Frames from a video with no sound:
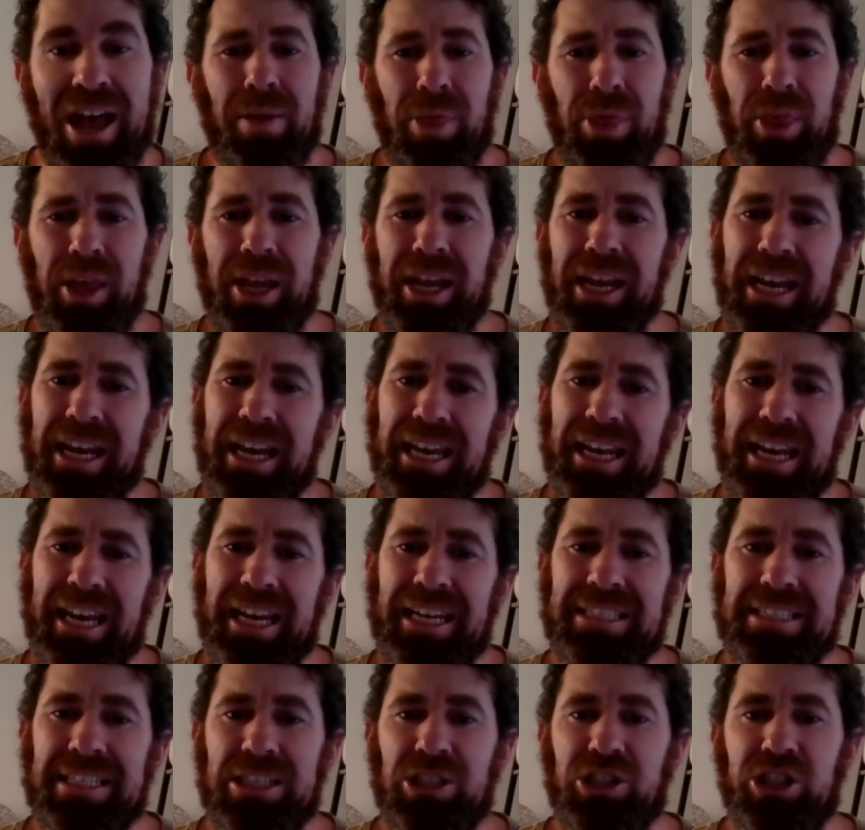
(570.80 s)
thinking,
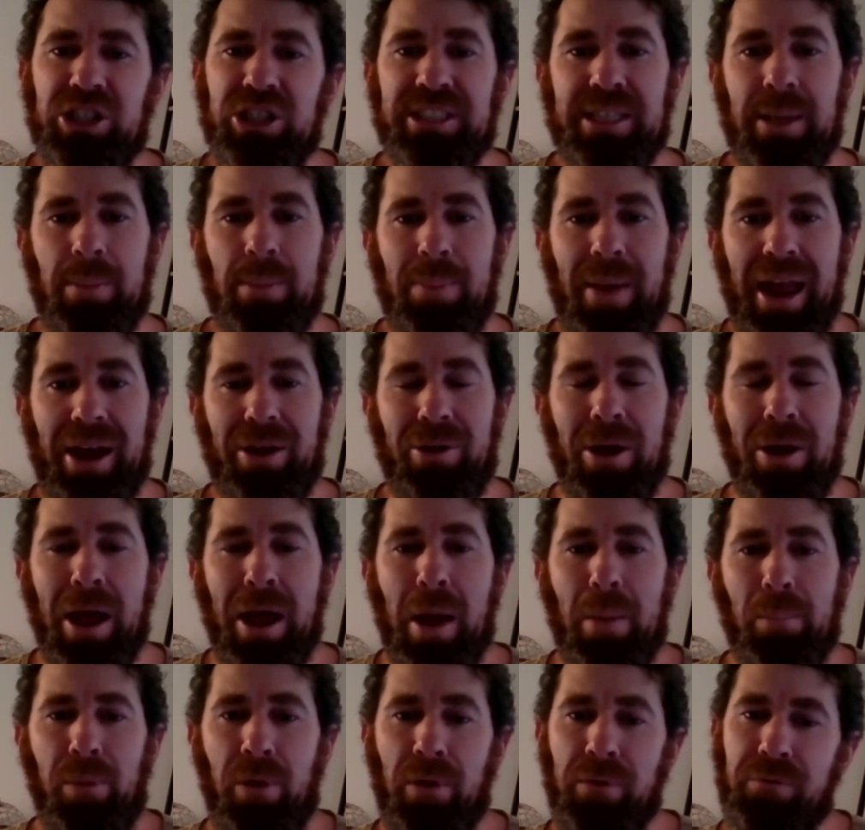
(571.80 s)
is it just about
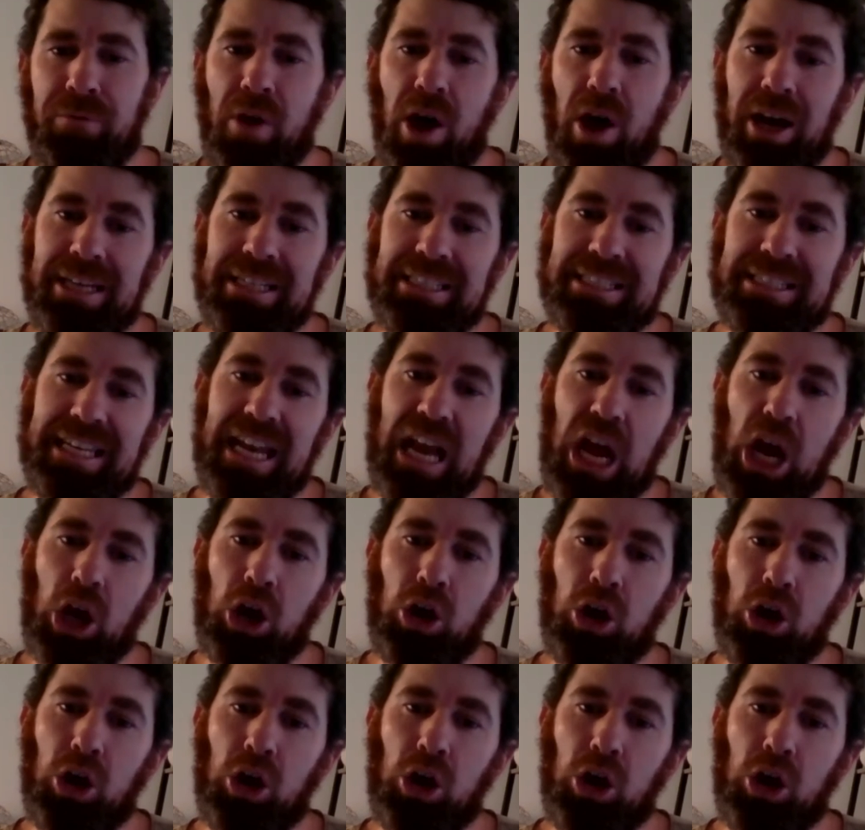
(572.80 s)
providing a